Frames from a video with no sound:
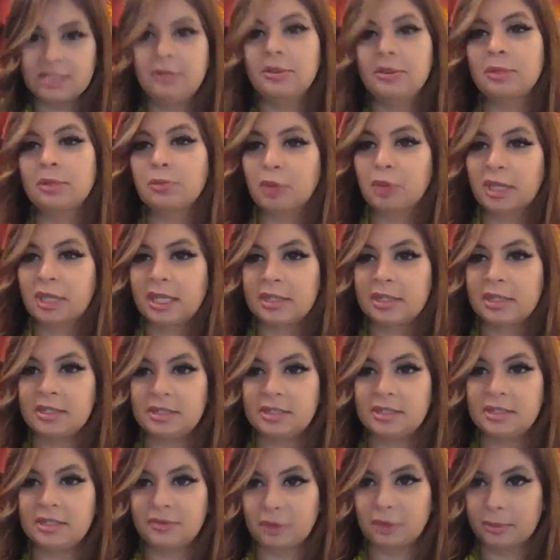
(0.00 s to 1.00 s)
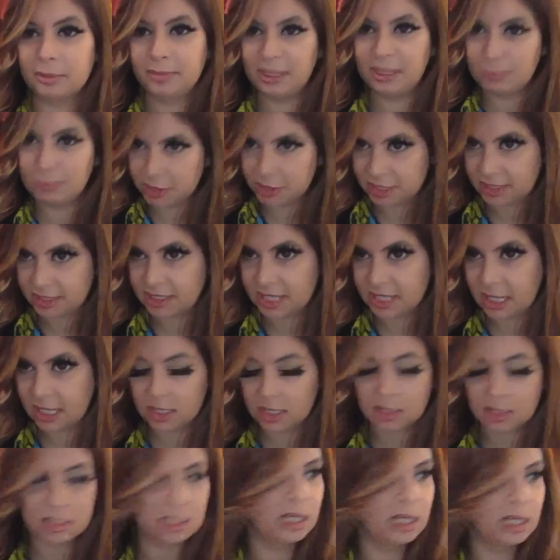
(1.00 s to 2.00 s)
You can bring in different people to
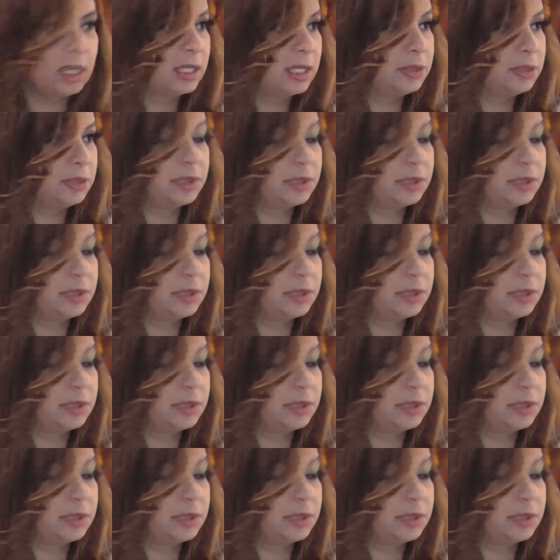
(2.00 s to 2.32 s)
attend.